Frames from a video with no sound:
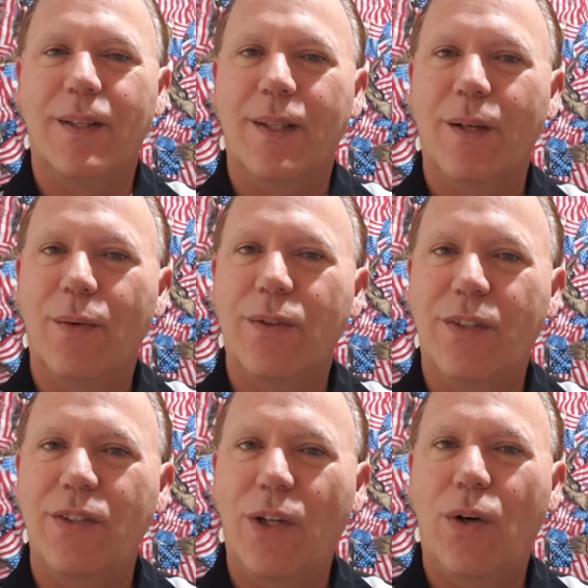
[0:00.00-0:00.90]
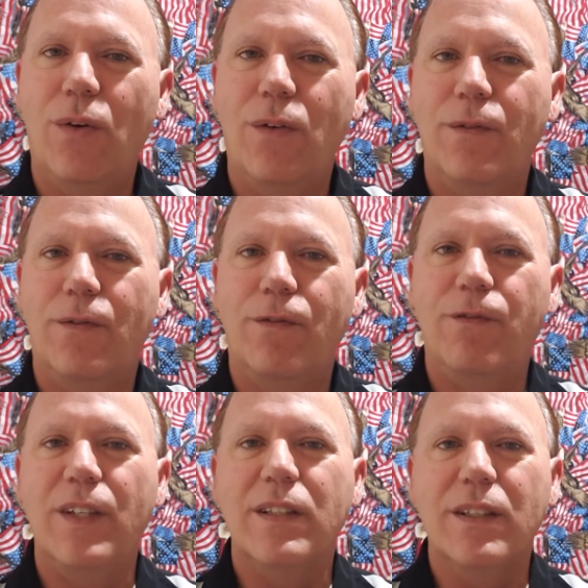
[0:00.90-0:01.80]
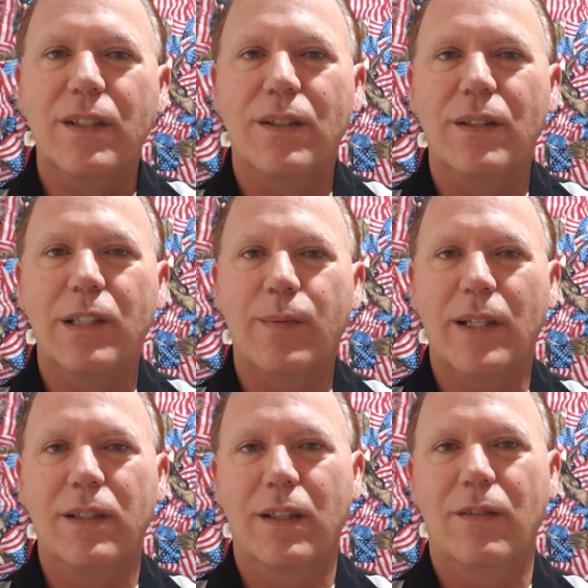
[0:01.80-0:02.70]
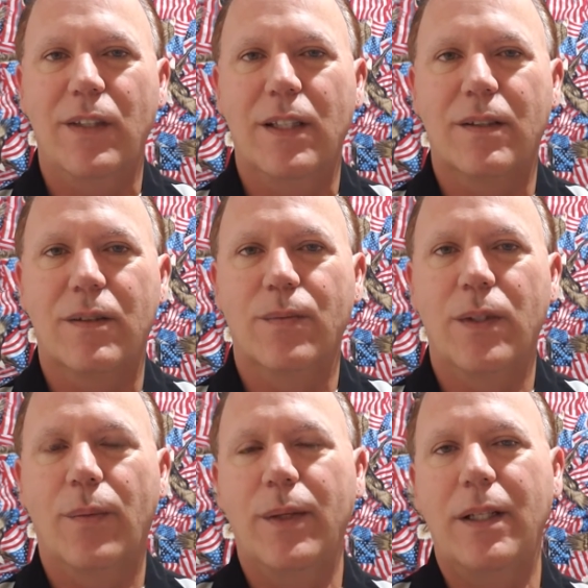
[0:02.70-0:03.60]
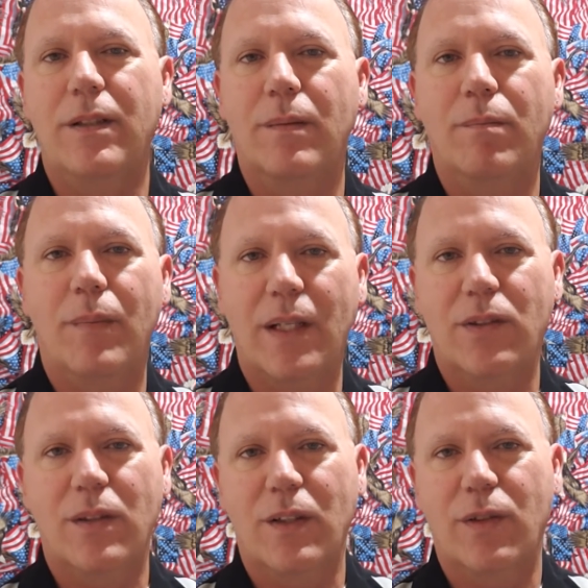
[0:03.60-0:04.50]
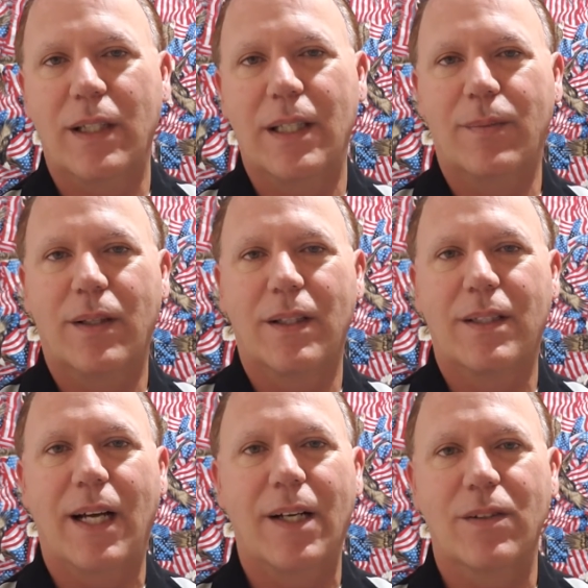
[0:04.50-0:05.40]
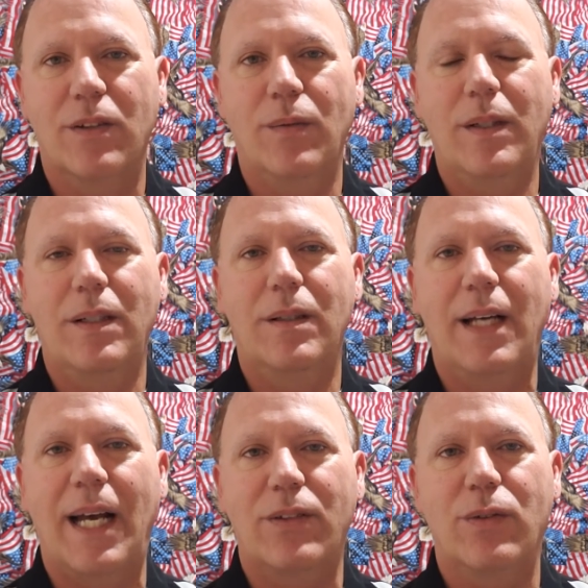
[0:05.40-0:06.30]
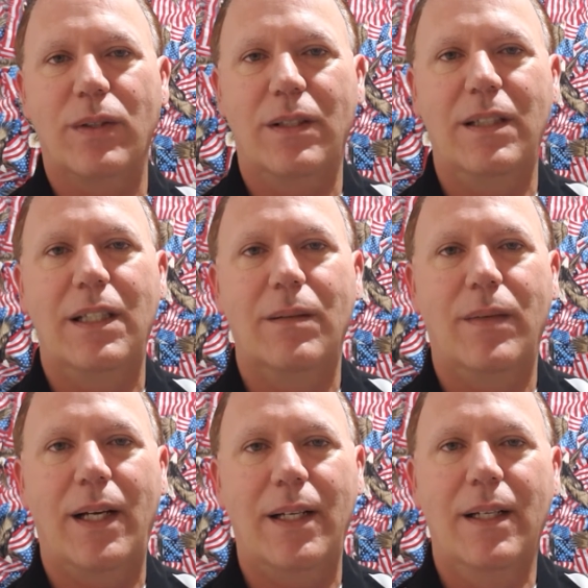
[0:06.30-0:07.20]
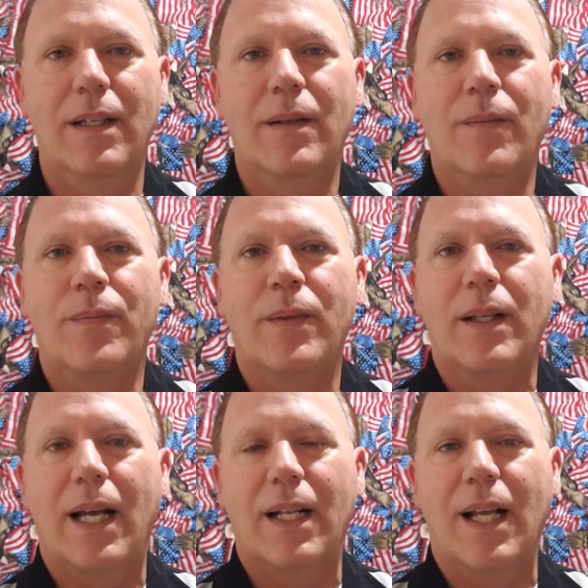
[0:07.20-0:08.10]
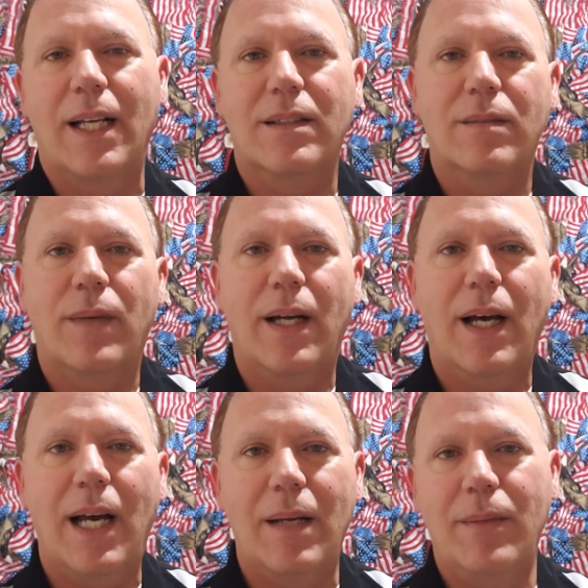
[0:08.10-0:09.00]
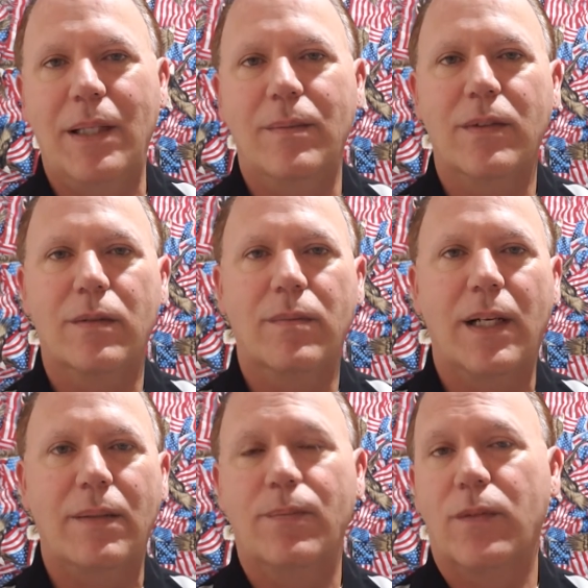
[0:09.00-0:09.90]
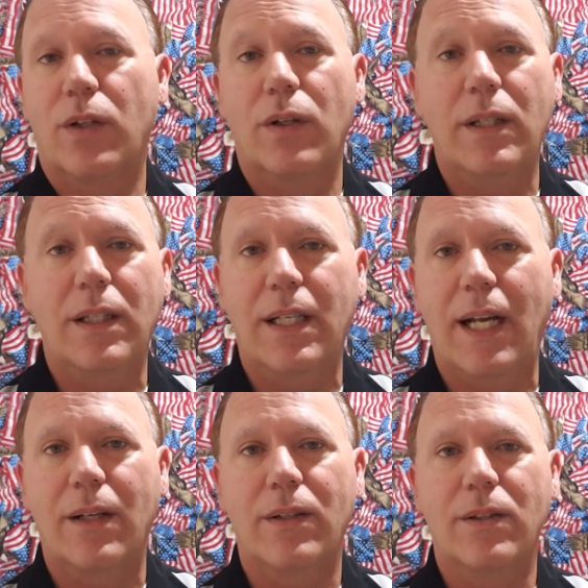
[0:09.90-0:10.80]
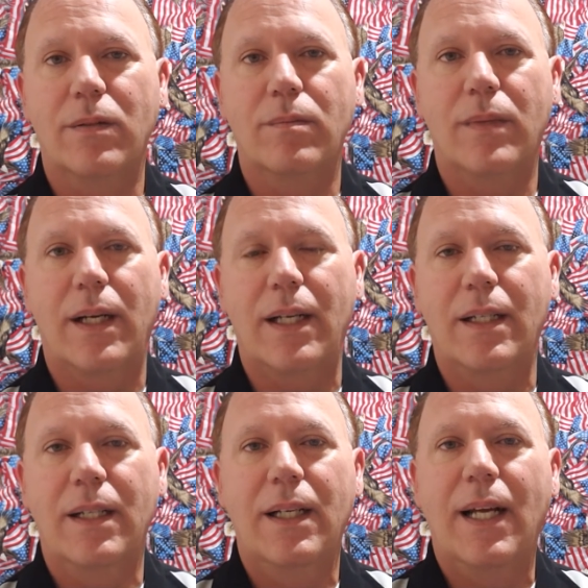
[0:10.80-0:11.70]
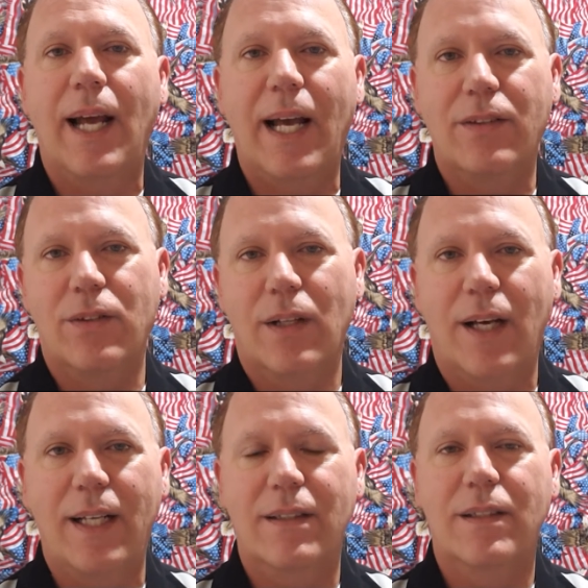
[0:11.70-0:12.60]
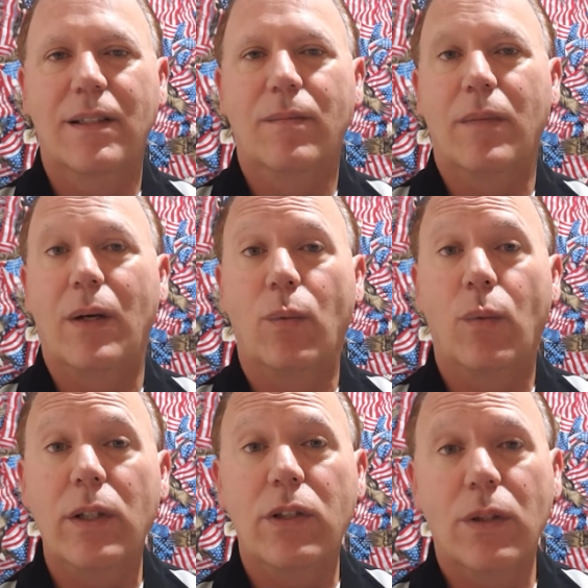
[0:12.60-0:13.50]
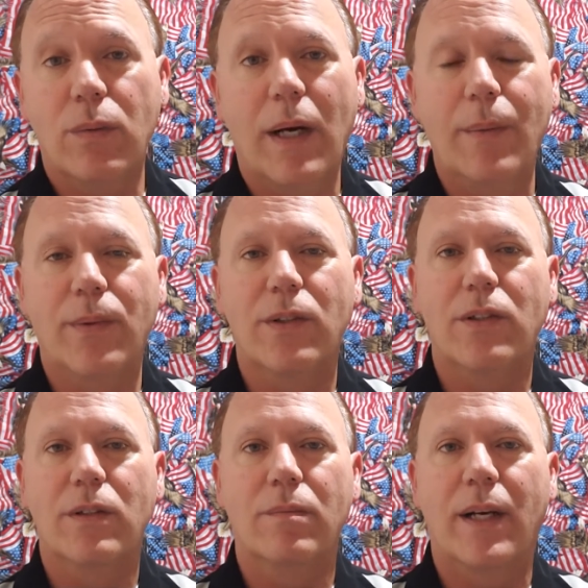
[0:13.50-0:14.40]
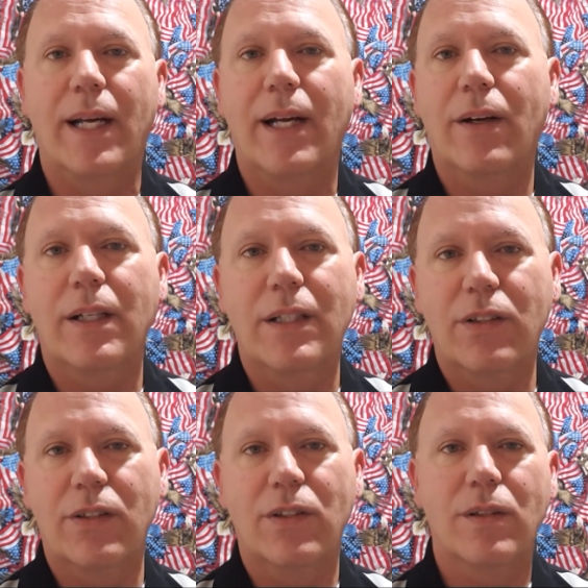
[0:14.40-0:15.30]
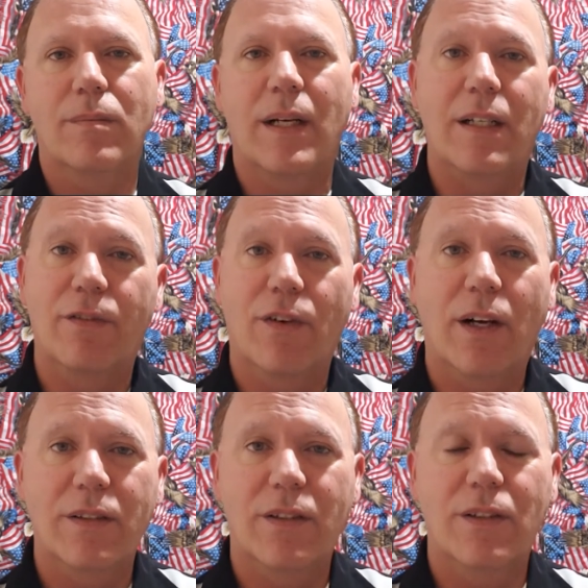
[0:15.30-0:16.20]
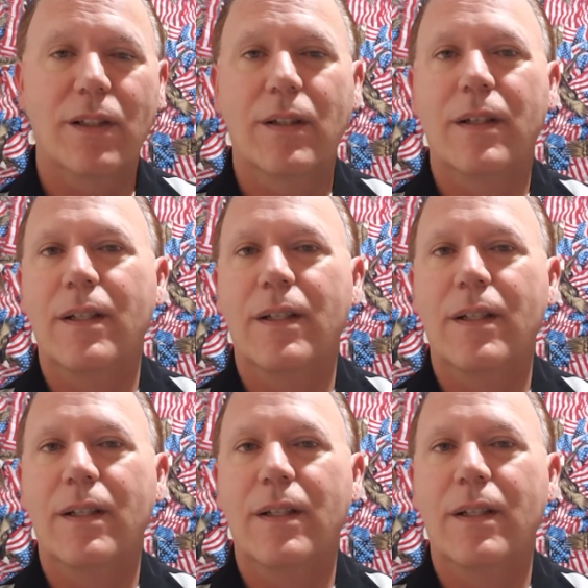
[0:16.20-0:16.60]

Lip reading: there was no physical inspection of the vehicle. Nobody to measure the tread depth of the tires. Nobody to actually see that my headlights, my high beams, my turn indicators, my hazard lights, my windshield wipers, my air conditioner, my defroster,